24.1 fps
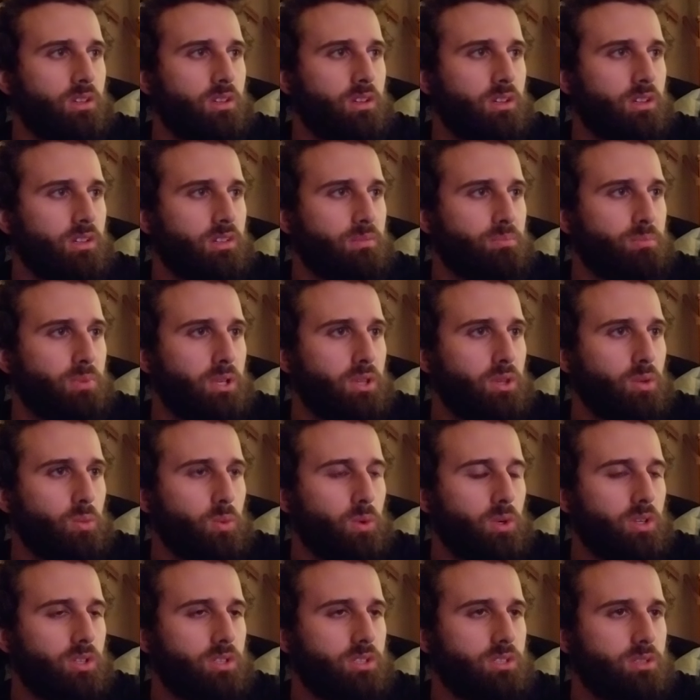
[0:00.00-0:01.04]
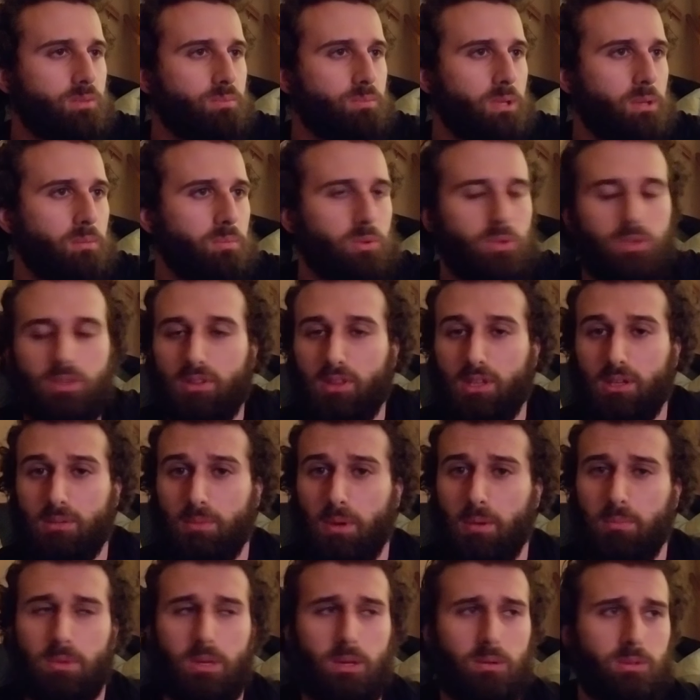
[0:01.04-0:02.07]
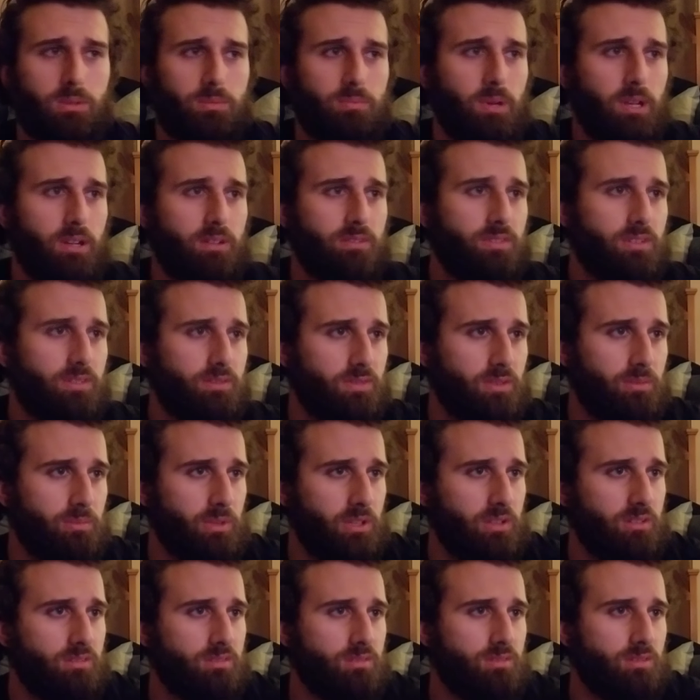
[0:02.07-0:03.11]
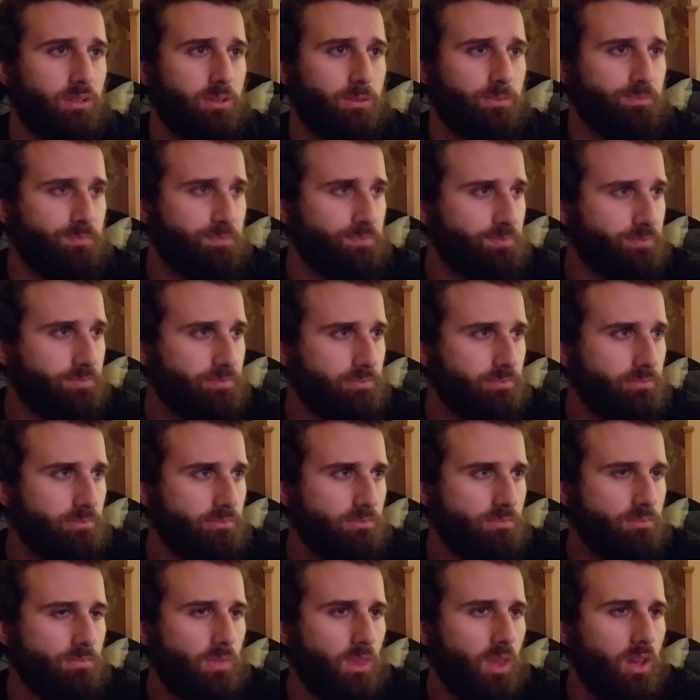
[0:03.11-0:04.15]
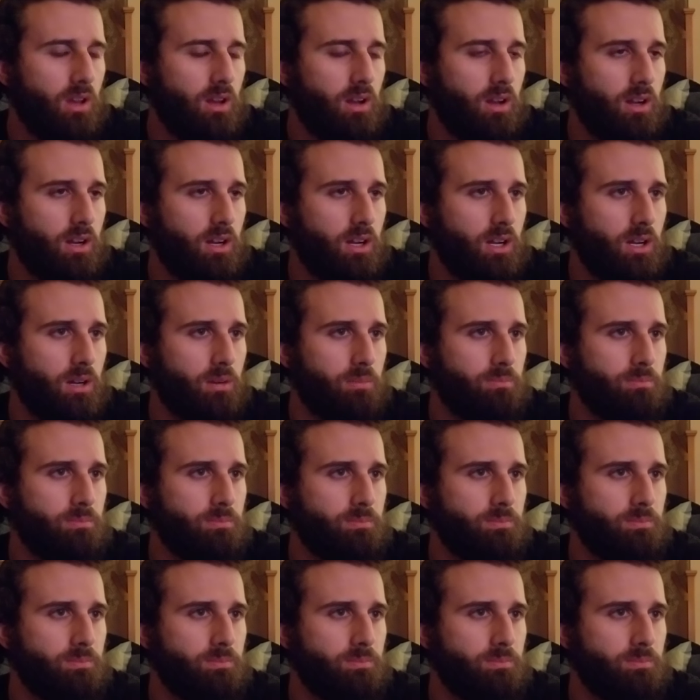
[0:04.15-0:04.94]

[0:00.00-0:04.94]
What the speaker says: spread the word to people who you think might be able to benefit from this. So, and